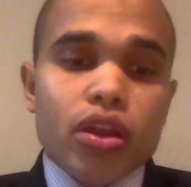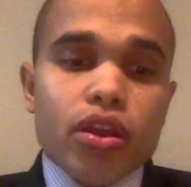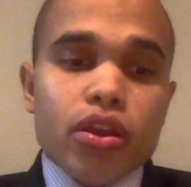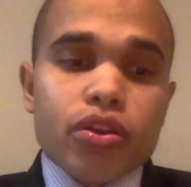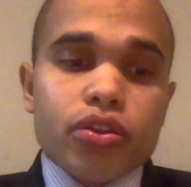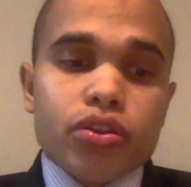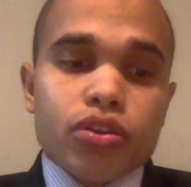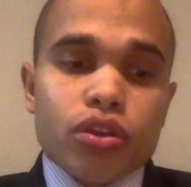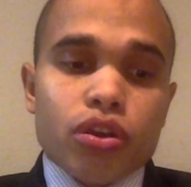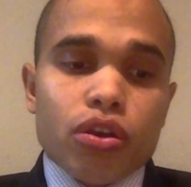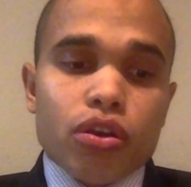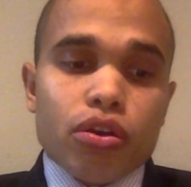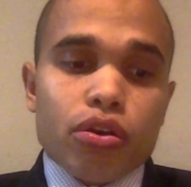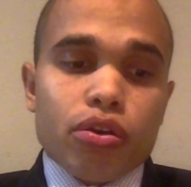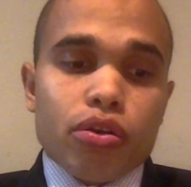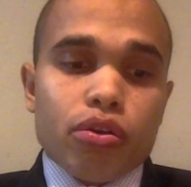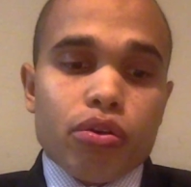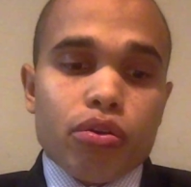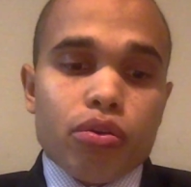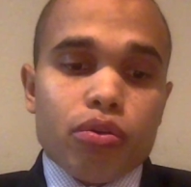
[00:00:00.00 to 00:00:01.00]

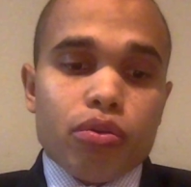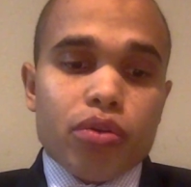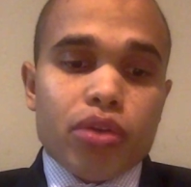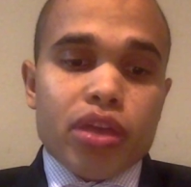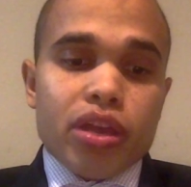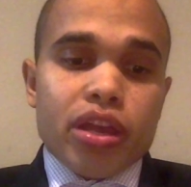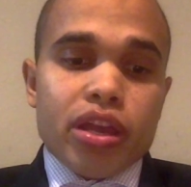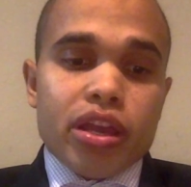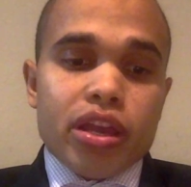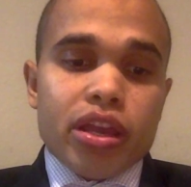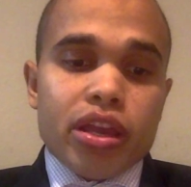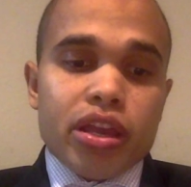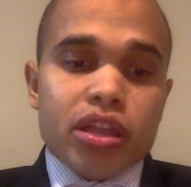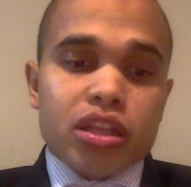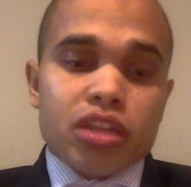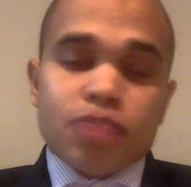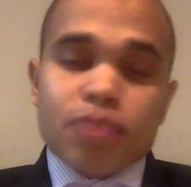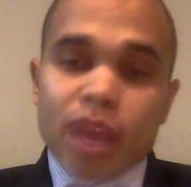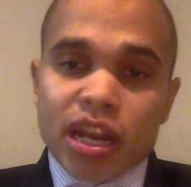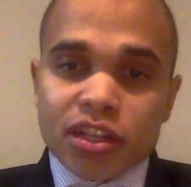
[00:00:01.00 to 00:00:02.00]
So in
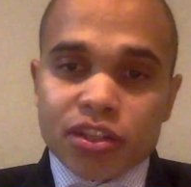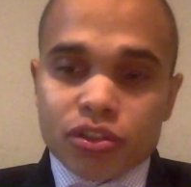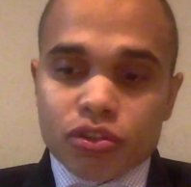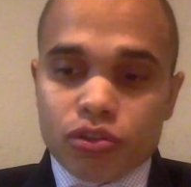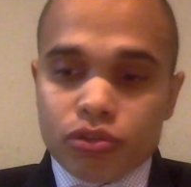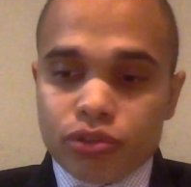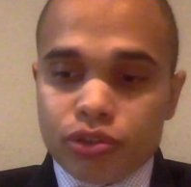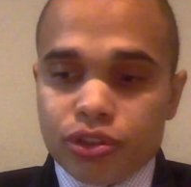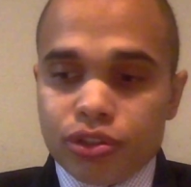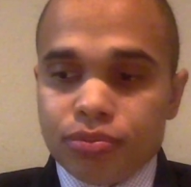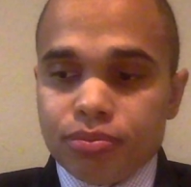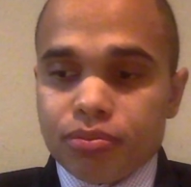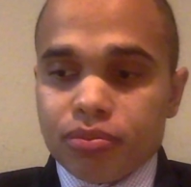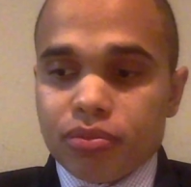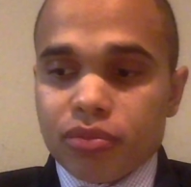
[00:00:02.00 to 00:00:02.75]
Spanish culture,